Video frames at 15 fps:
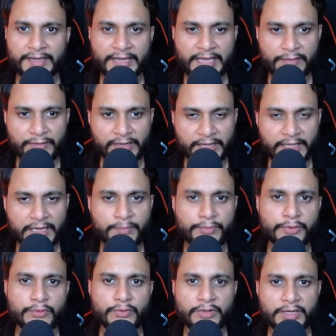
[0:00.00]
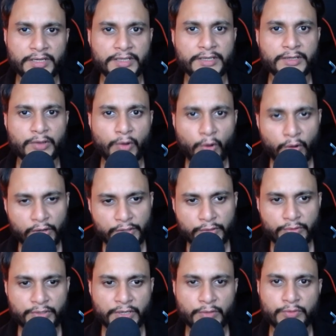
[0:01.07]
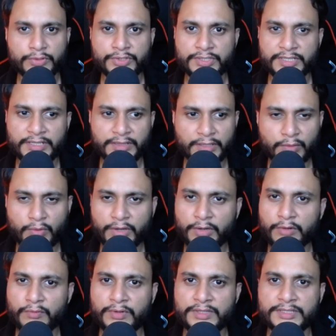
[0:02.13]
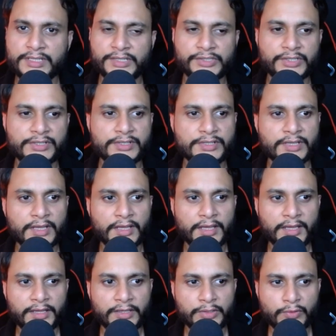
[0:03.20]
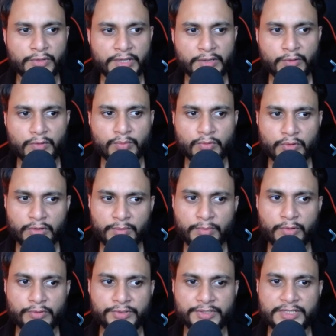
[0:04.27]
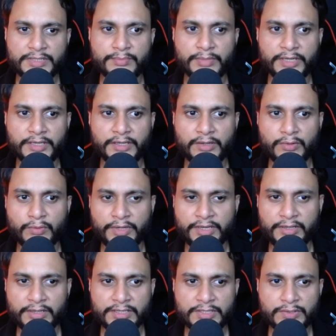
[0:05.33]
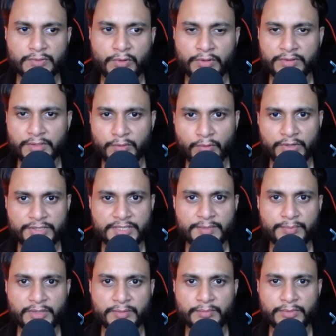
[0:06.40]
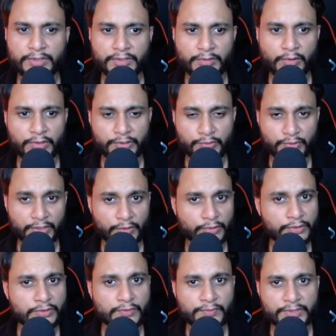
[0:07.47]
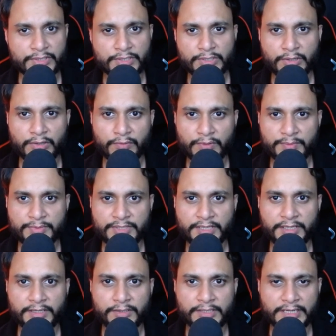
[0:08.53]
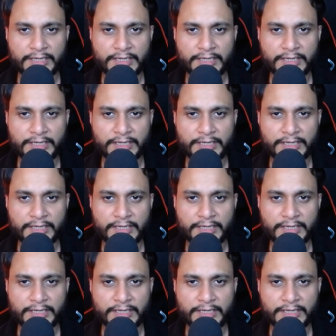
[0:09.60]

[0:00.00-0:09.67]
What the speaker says: and I will help you clear all your doubts in the one-on-one sessions. You can know more about this by querying us on the WhatsApp number, or you can also visit our website